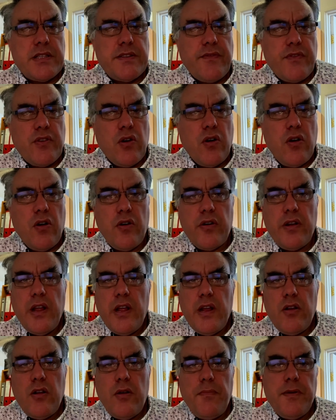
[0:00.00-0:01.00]
of God,
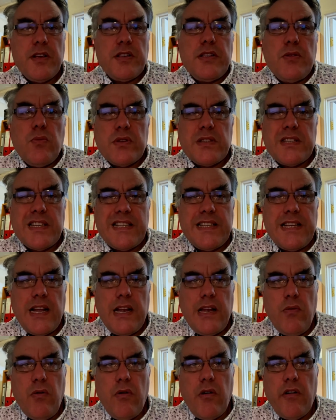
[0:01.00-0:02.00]
not because he wants to tell
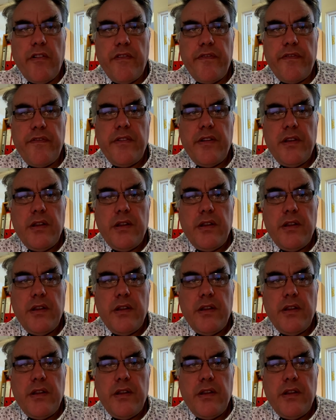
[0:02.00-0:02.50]
you off,